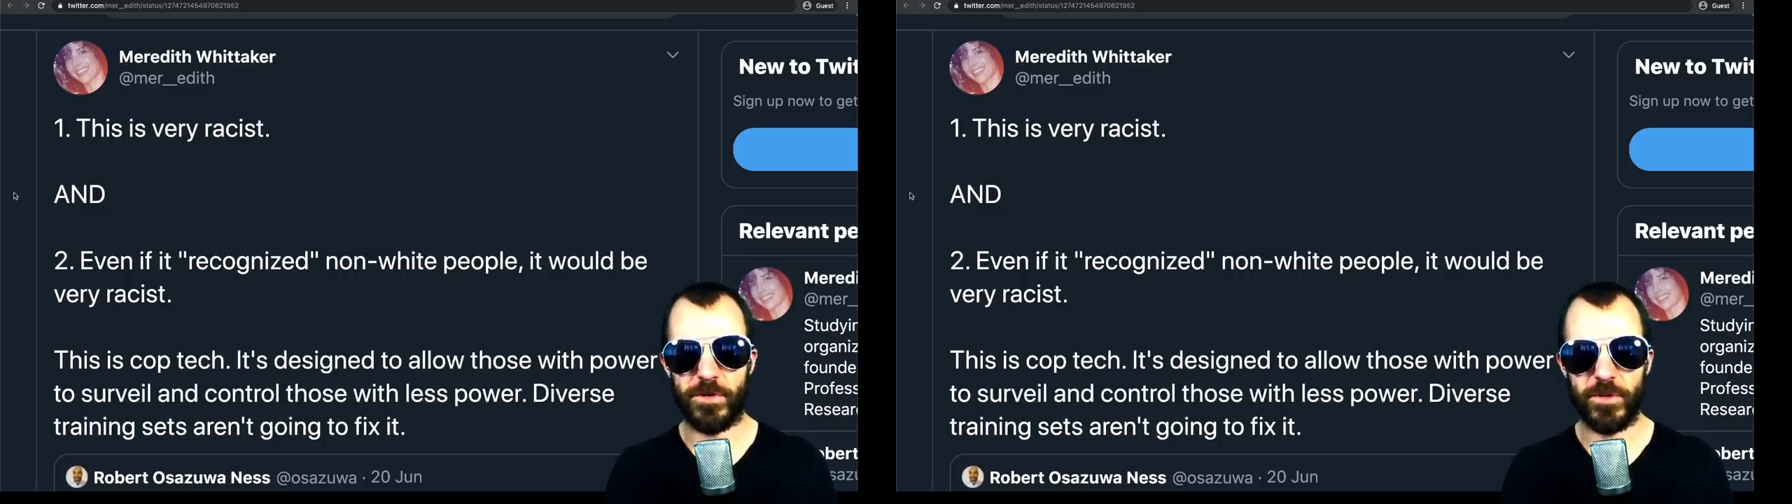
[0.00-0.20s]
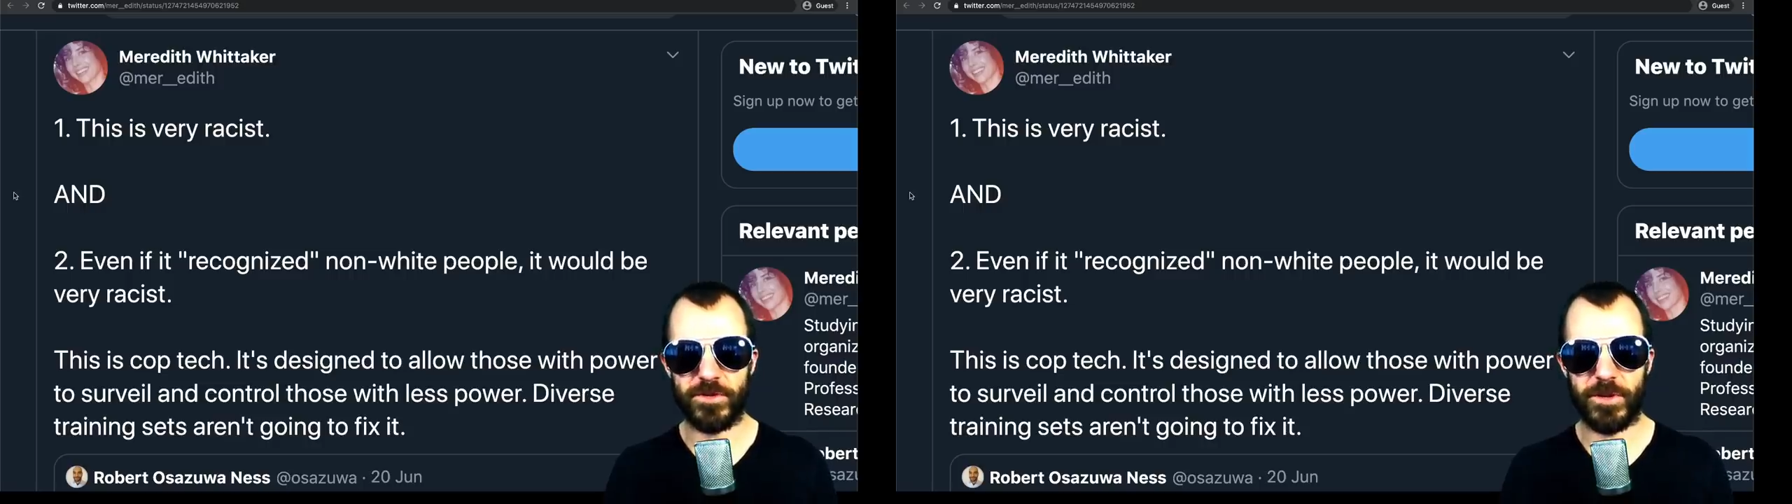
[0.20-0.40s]

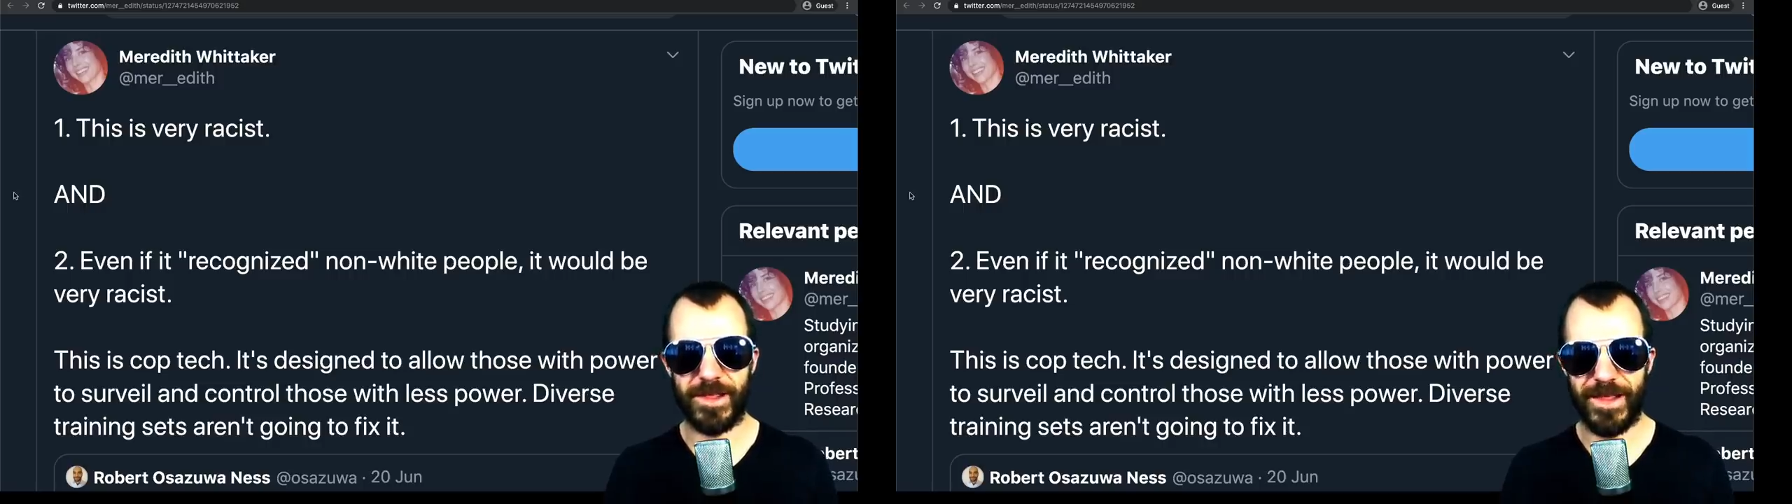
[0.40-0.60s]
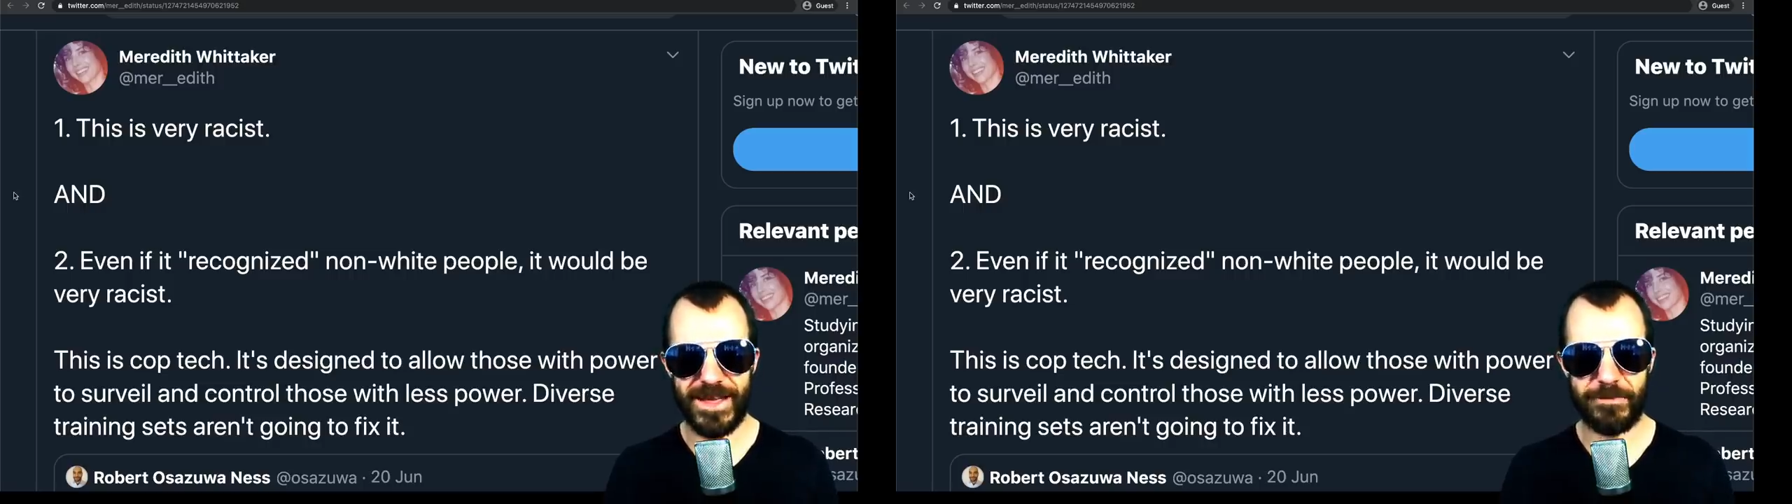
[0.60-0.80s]
those with
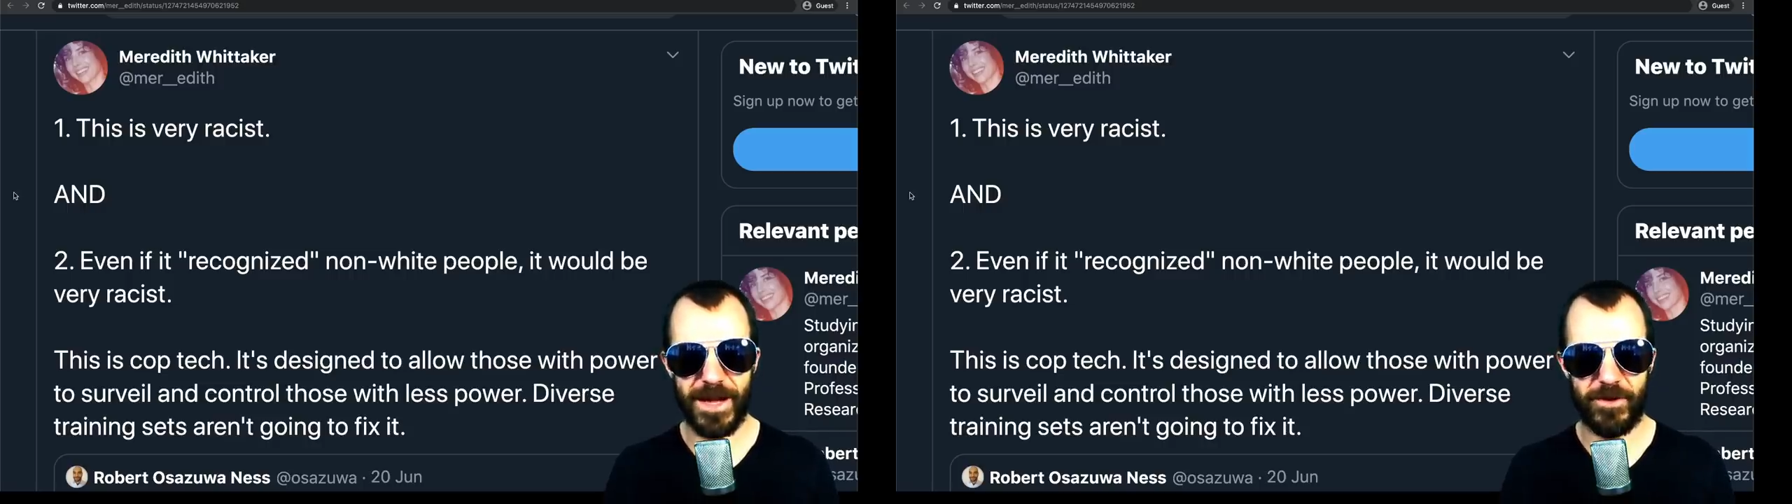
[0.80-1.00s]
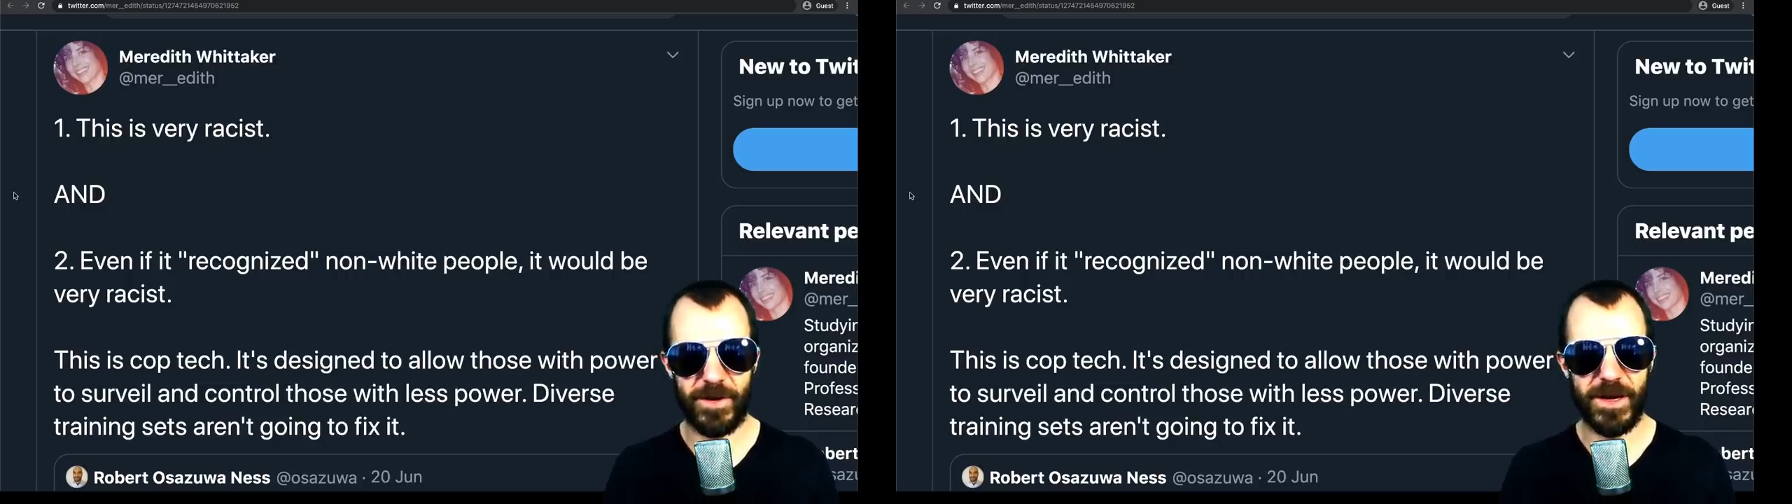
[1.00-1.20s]
less
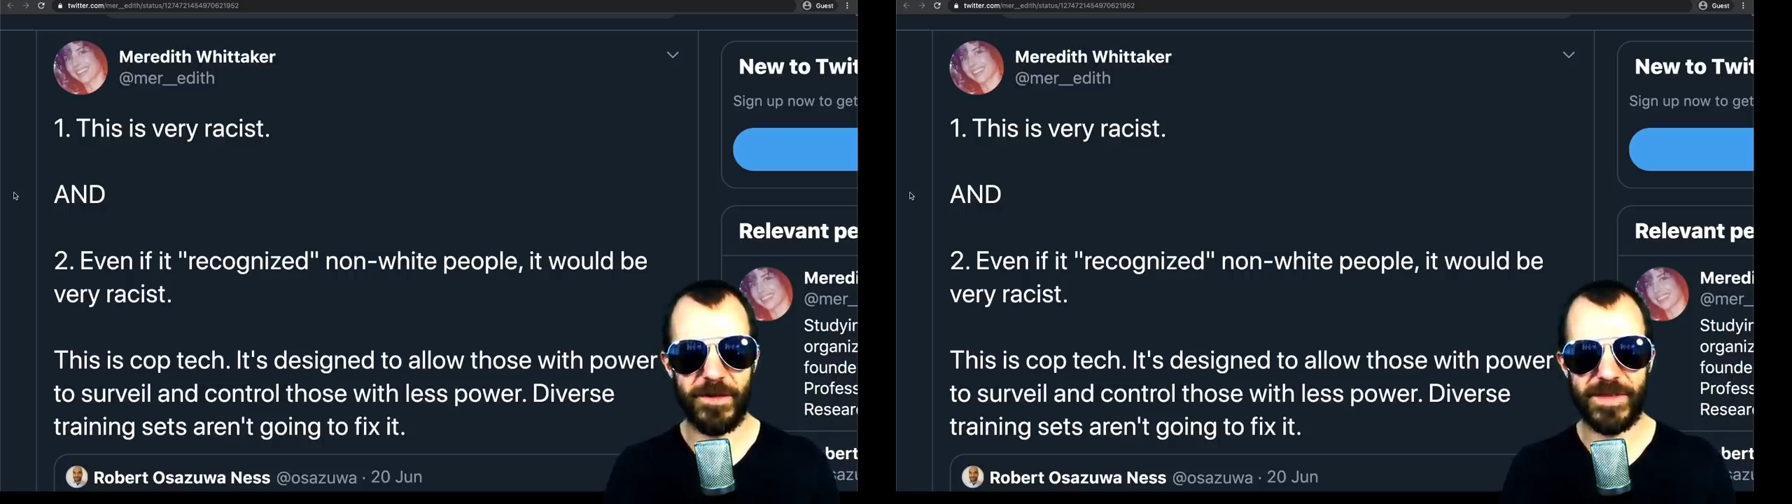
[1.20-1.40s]
power.